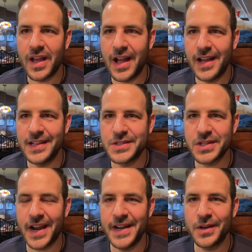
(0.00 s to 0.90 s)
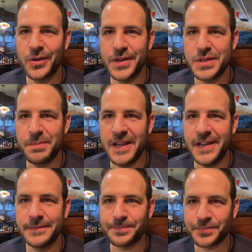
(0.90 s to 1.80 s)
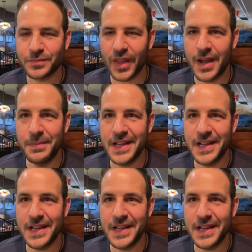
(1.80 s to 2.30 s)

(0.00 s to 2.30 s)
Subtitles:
It's kind of crispy. I'm